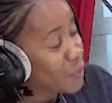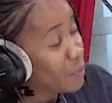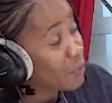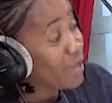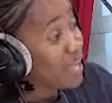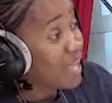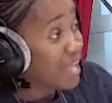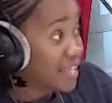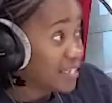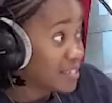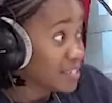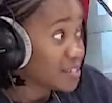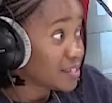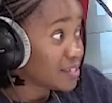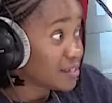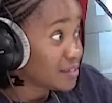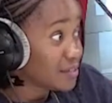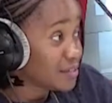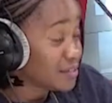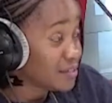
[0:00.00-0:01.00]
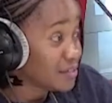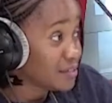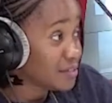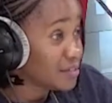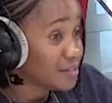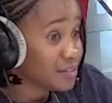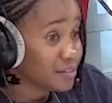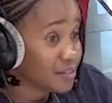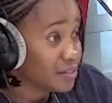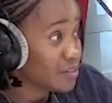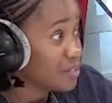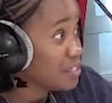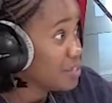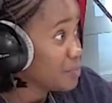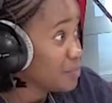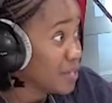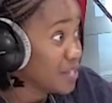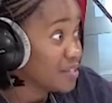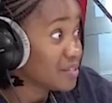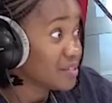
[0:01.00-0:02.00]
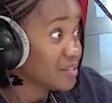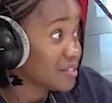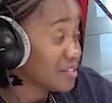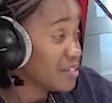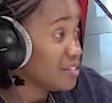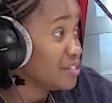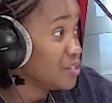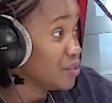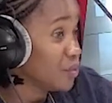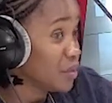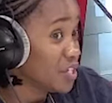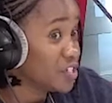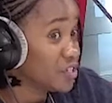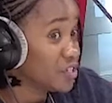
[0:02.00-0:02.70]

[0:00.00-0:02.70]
But, you know, it depends on the situation.